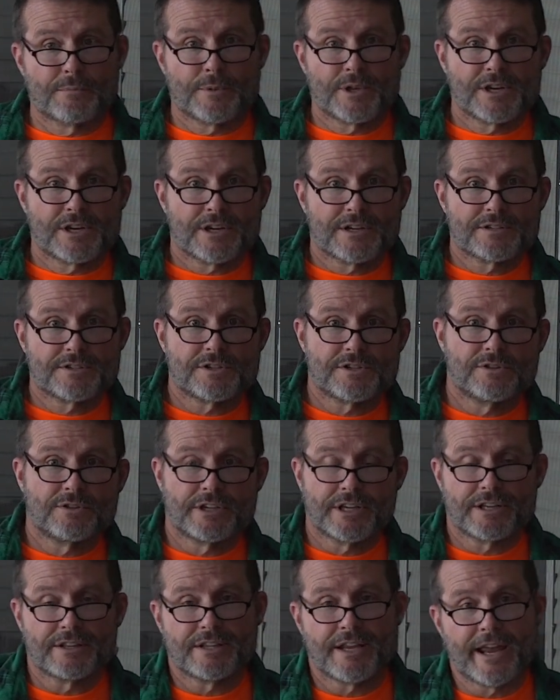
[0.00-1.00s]
because you'll
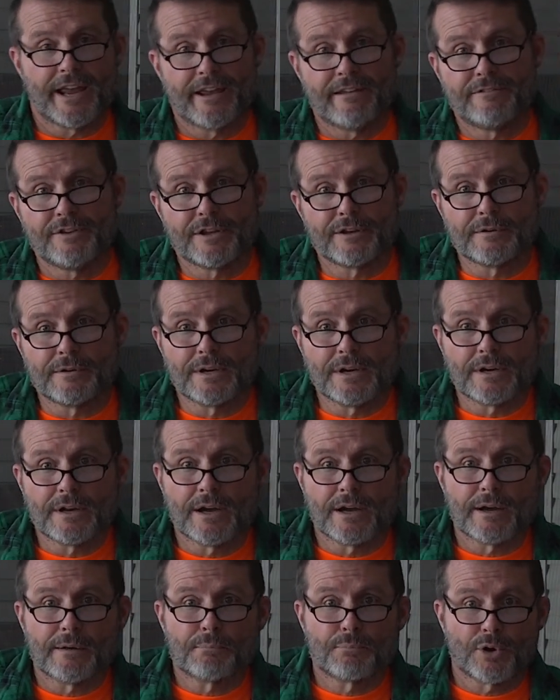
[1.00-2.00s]
get the avian
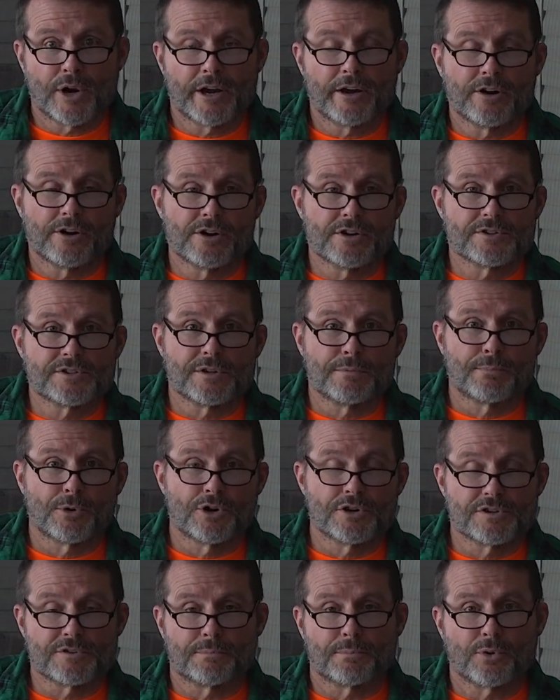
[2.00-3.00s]
predators, the
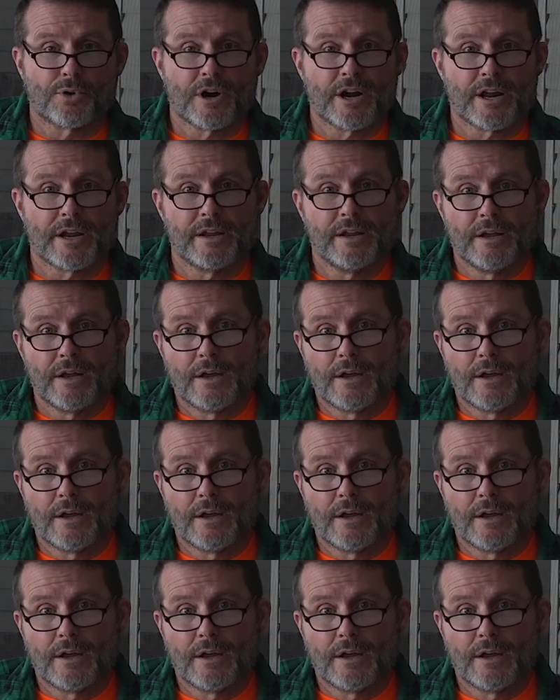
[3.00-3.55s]
birds of prey,